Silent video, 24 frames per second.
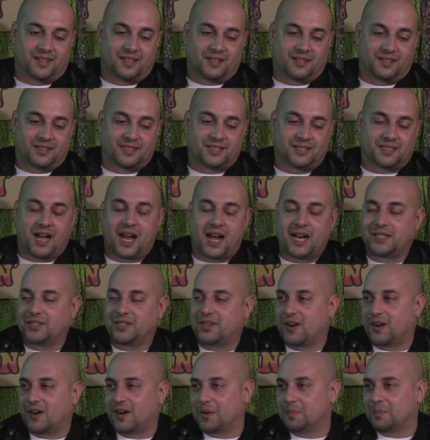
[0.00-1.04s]

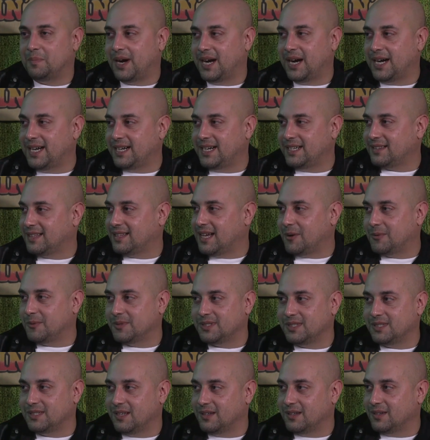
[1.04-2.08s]
sidecar bike, that
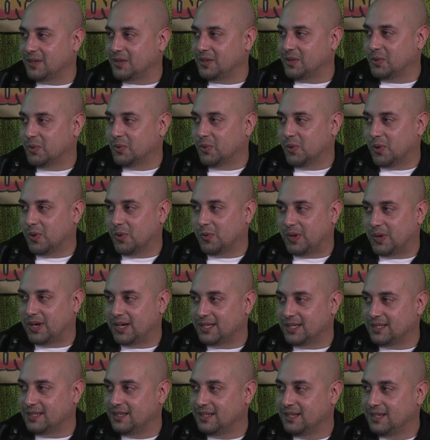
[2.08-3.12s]
was another cool
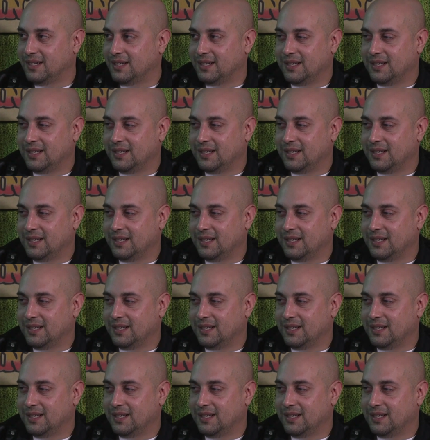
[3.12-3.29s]
one.